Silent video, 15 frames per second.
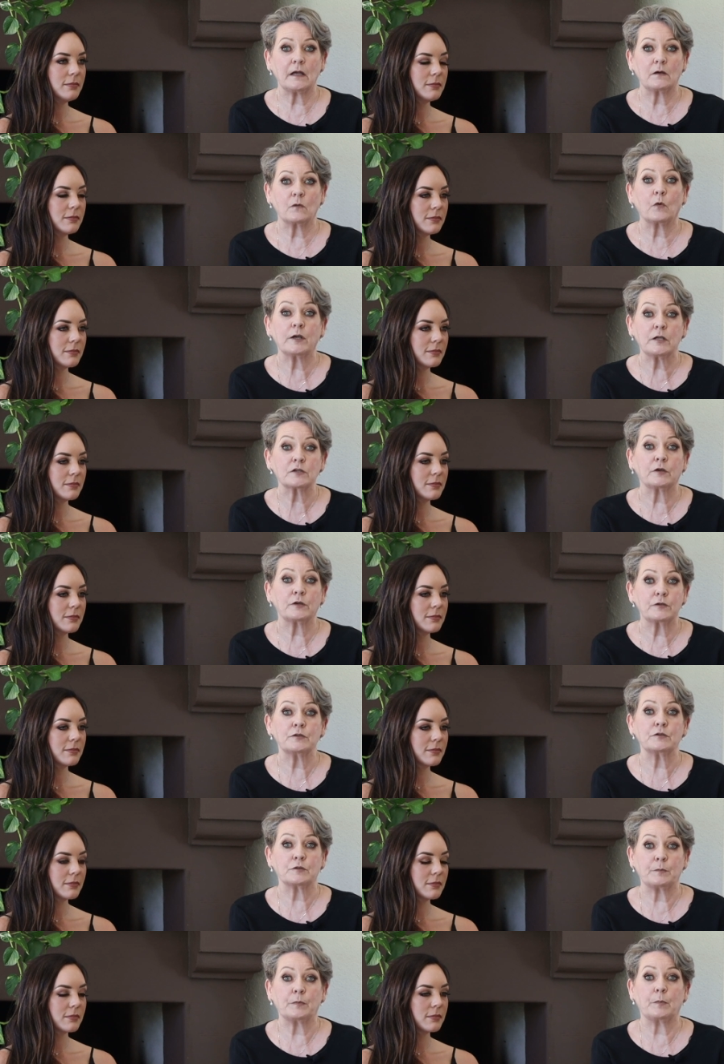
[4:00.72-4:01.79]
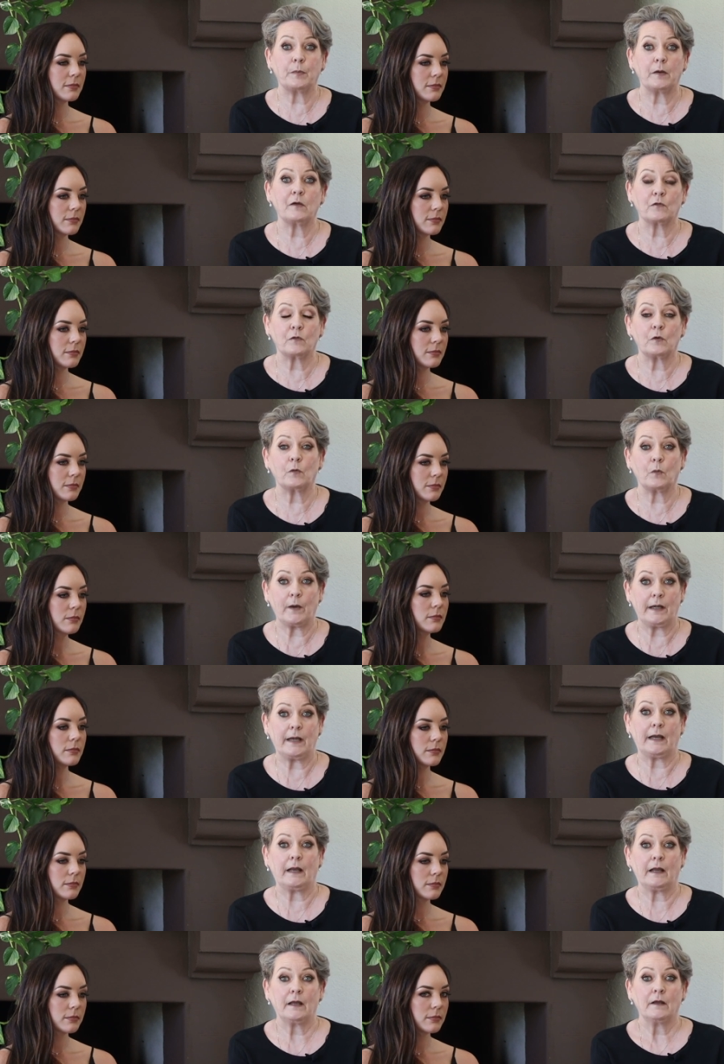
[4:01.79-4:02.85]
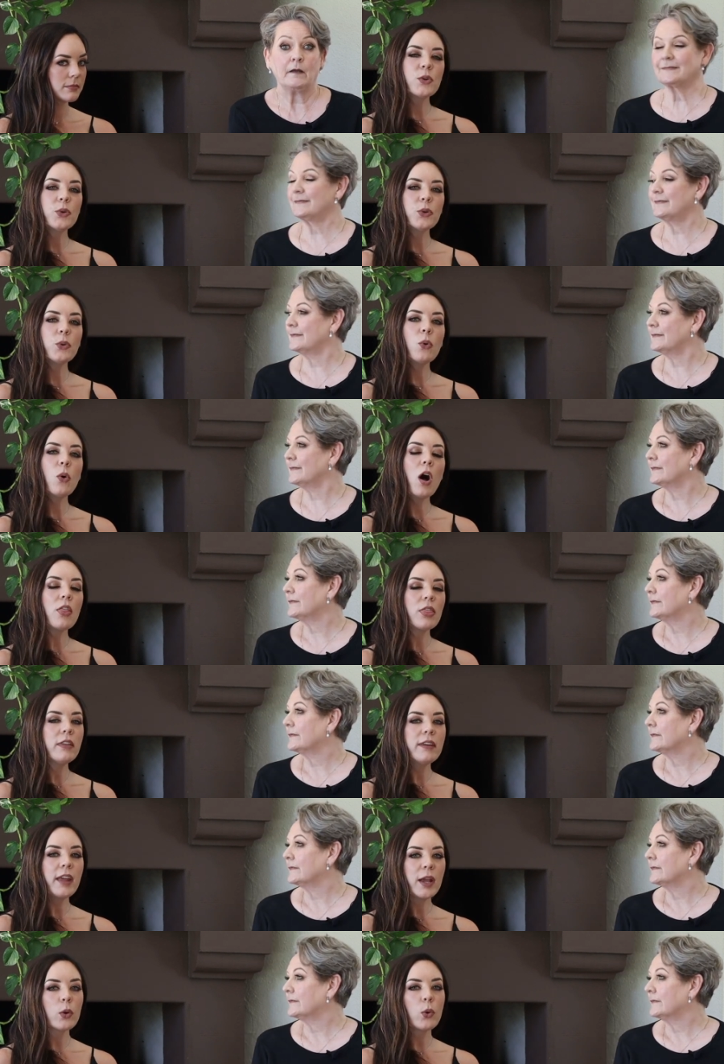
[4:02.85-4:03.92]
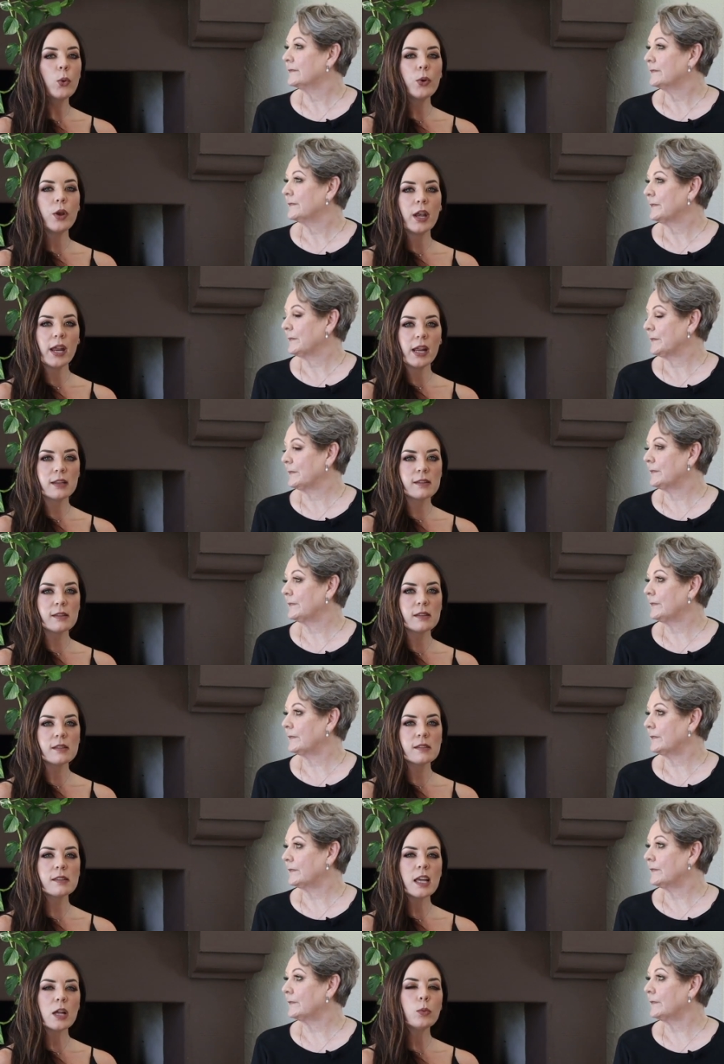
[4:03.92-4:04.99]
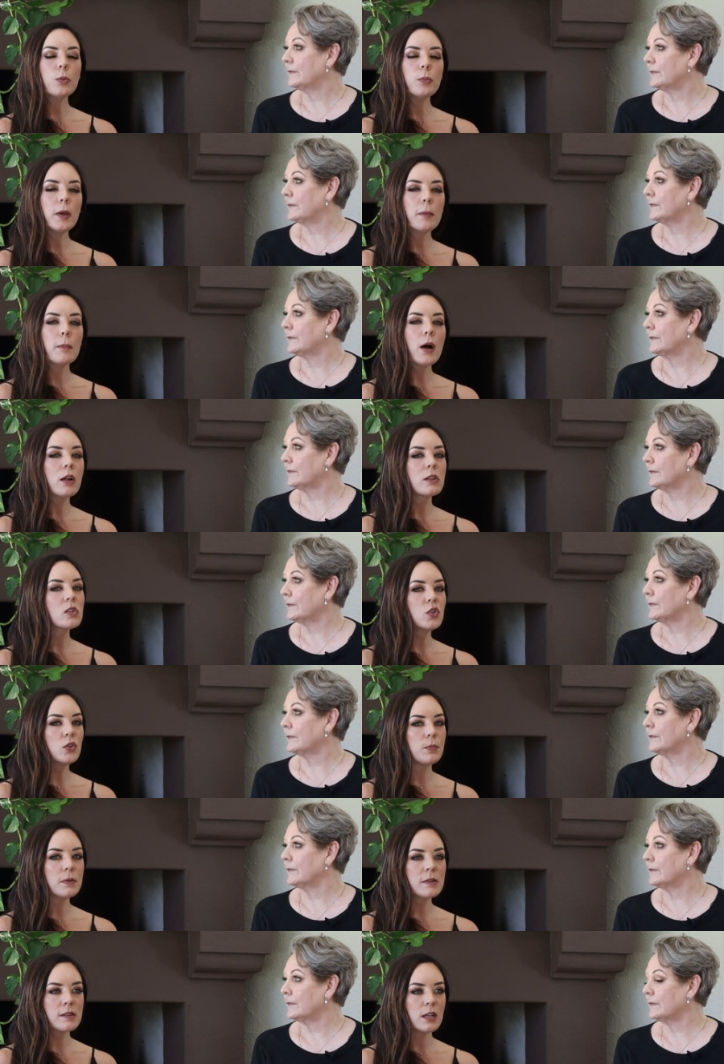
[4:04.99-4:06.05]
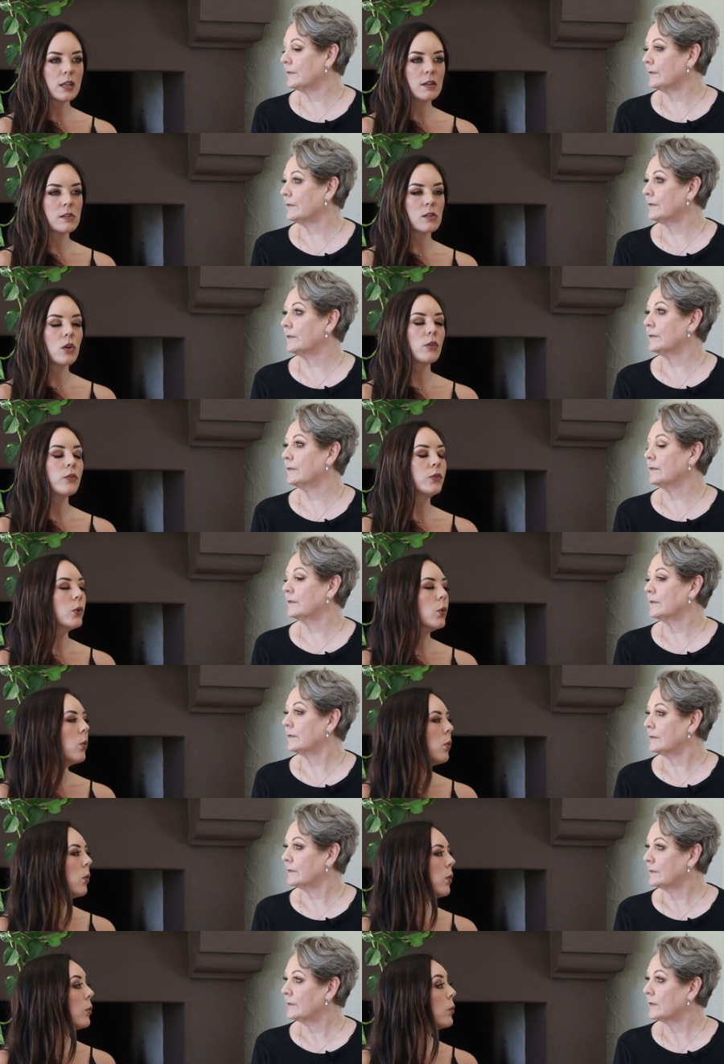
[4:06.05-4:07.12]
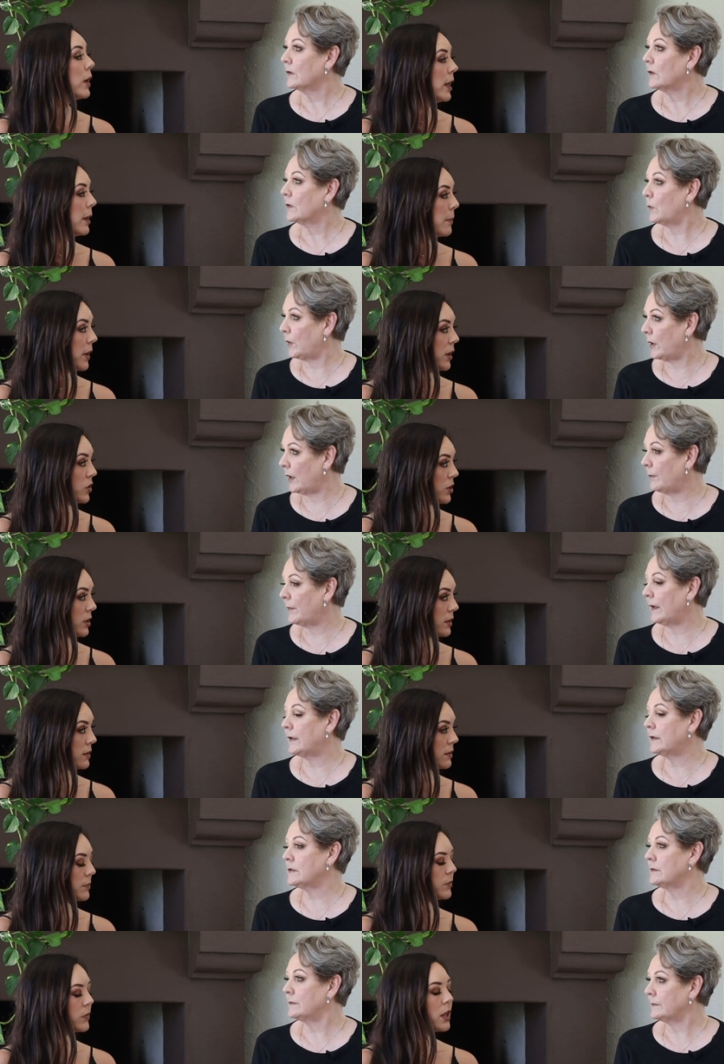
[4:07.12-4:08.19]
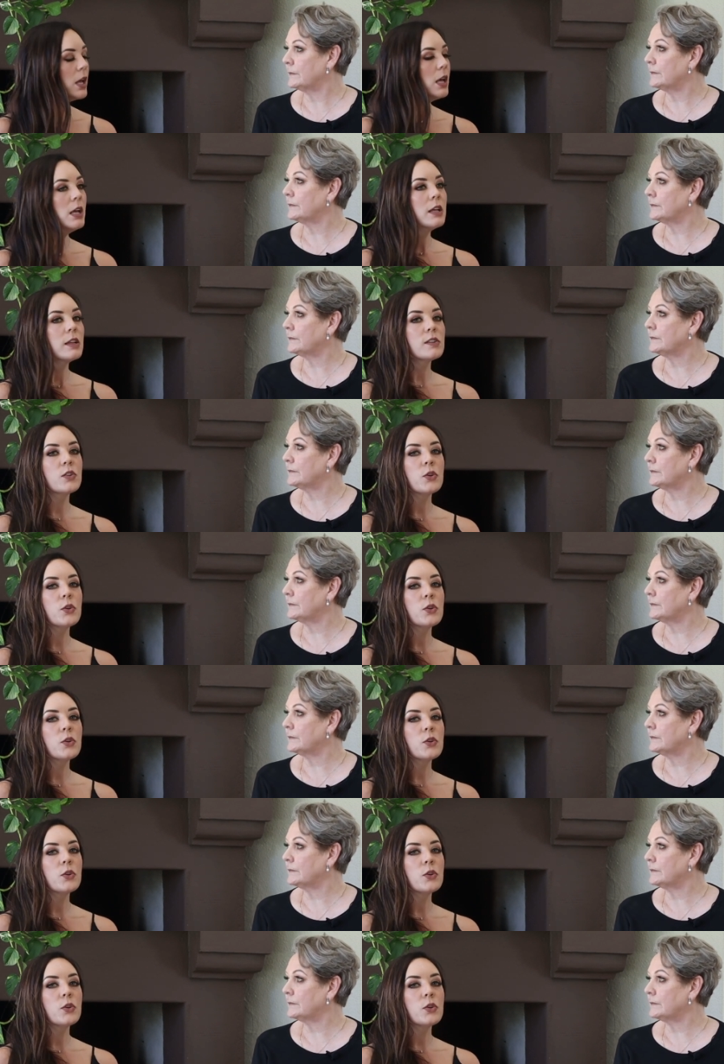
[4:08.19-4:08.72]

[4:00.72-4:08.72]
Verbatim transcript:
Speaker 1: and what he's got to do to prepare for a wedding.
Speaker 2: So your on-the-day coordinators, that will be about two percent of your wedding budget. Wedding